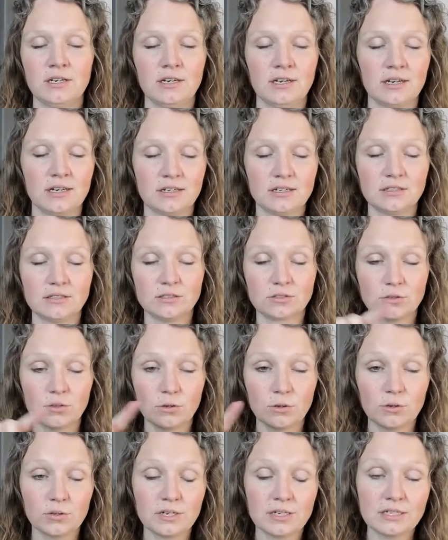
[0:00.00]
And it's
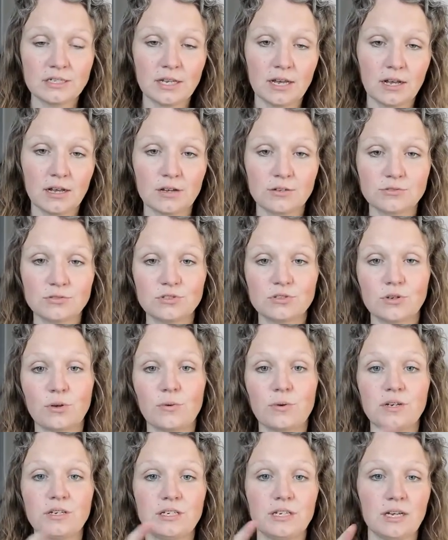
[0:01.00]
slowing down,
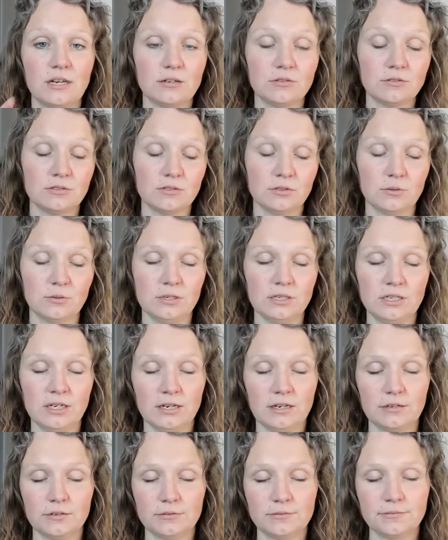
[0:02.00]
slowing down, slowing
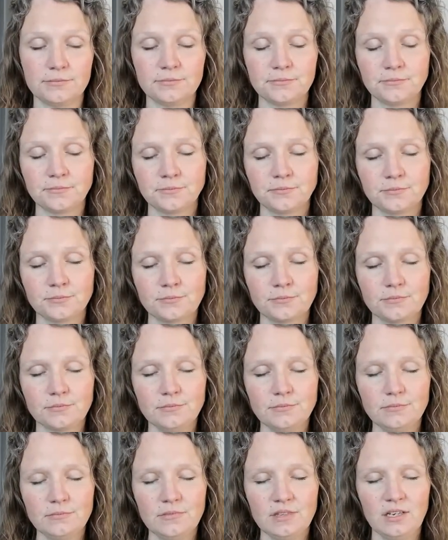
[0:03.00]
down.
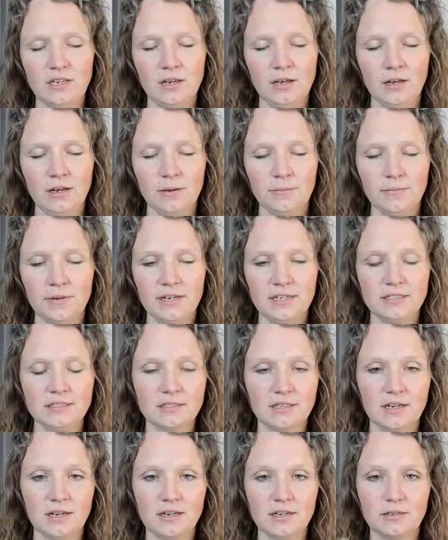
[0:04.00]

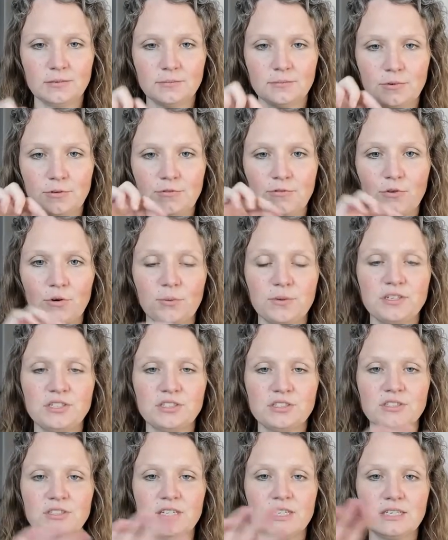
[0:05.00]
But before we
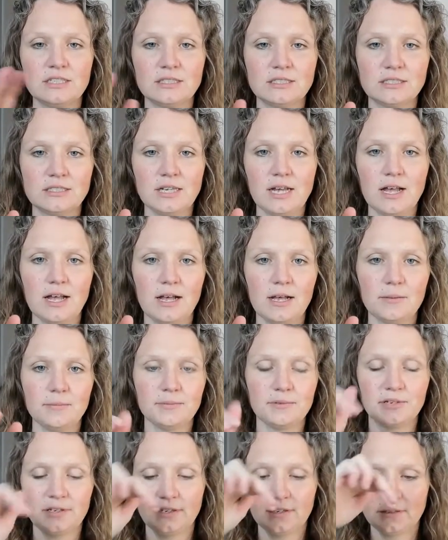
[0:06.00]
just let it
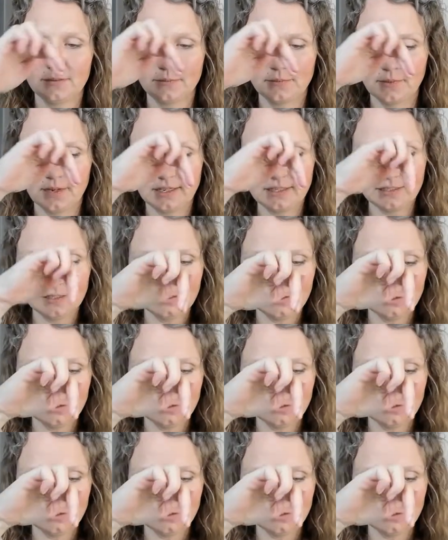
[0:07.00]
stop, I see